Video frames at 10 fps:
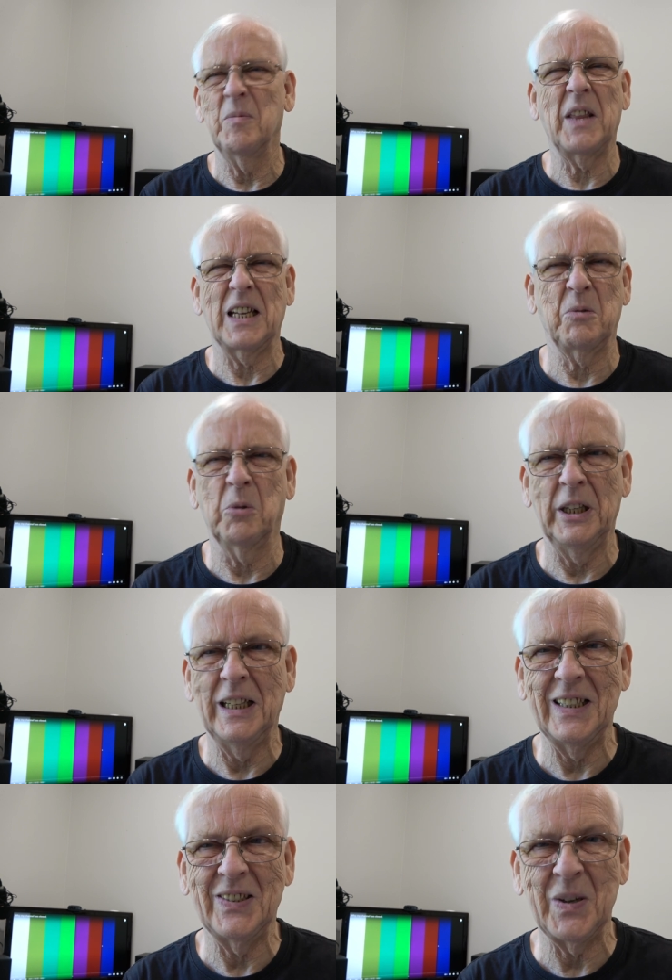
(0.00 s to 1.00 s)
but that's what it
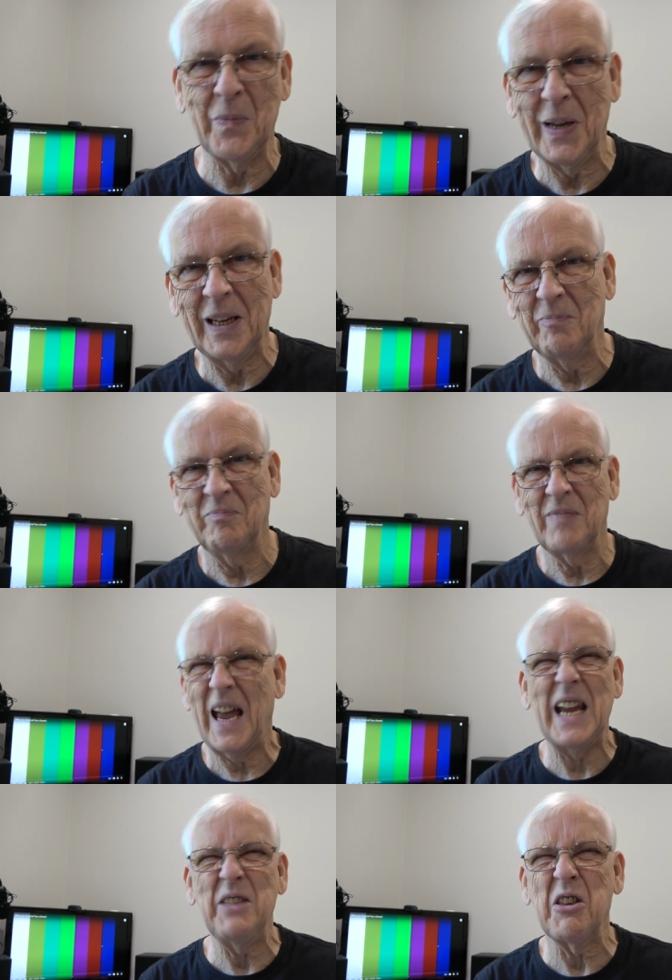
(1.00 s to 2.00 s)
is to me
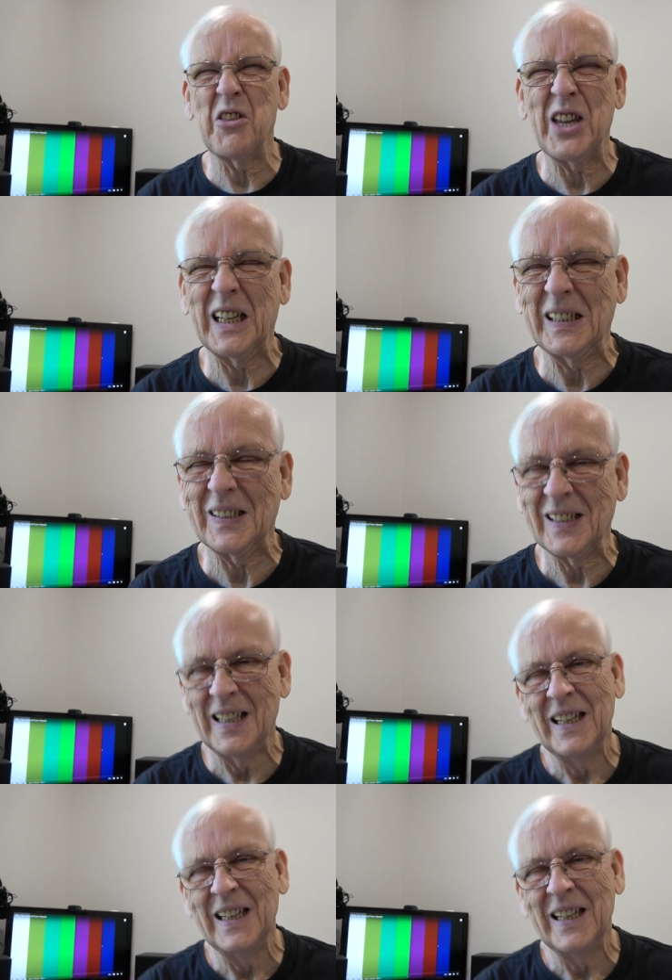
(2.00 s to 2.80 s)
hate the things.